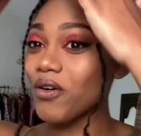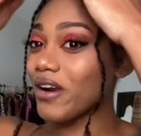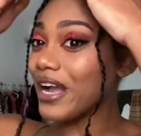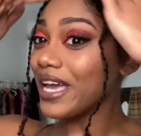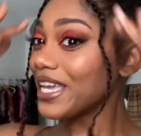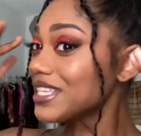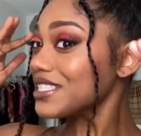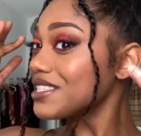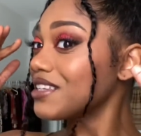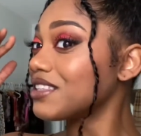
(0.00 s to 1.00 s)
right.
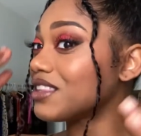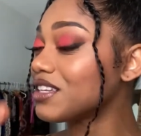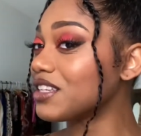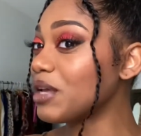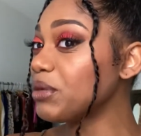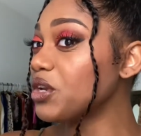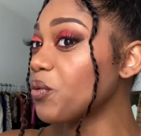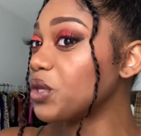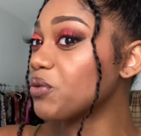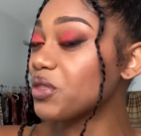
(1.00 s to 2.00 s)
Let me know
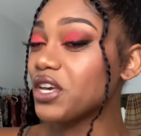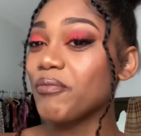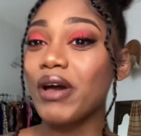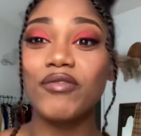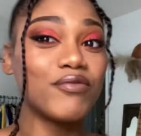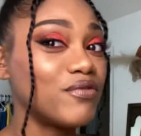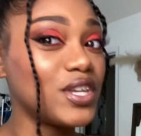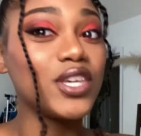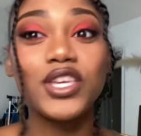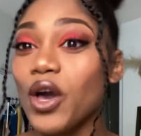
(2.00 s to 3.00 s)
what you think of my
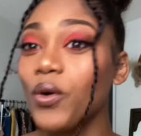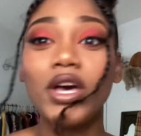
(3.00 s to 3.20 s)
video